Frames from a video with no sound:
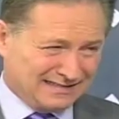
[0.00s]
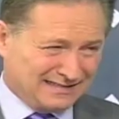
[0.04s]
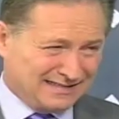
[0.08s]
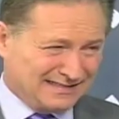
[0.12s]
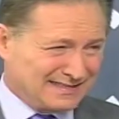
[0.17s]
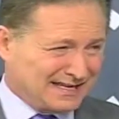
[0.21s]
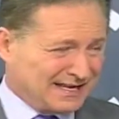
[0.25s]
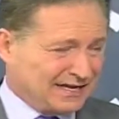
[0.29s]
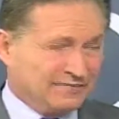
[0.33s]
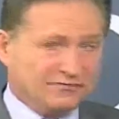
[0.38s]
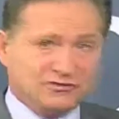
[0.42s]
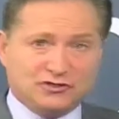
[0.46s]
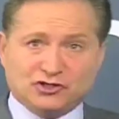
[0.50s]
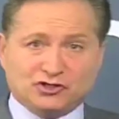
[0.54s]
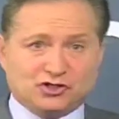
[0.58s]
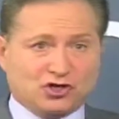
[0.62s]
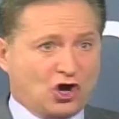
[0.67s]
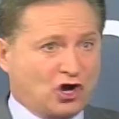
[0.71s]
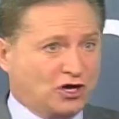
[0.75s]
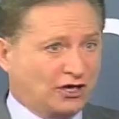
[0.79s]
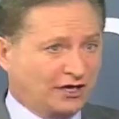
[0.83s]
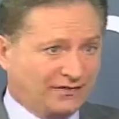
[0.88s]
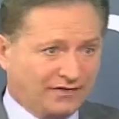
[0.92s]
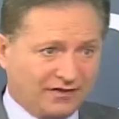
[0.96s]
Instead of just
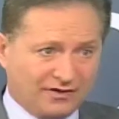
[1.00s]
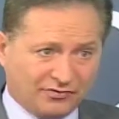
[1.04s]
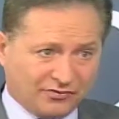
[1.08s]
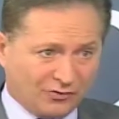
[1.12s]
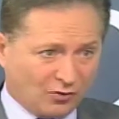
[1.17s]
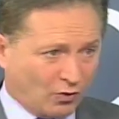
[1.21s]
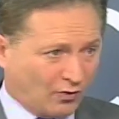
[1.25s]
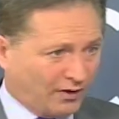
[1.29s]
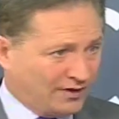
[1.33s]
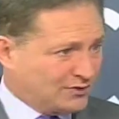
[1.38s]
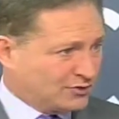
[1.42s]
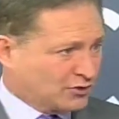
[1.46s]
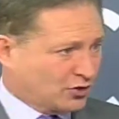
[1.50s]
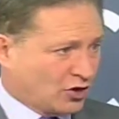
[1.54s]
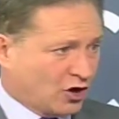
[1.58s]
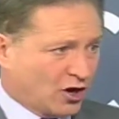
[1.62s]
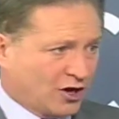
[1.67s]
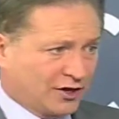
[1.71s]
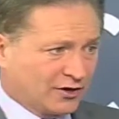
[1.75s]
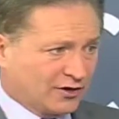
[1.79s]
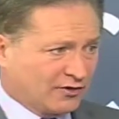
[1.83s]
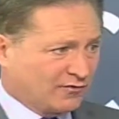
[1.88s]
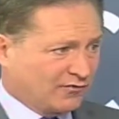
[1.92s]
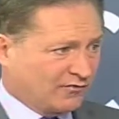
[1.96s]
calling the authorities or calling her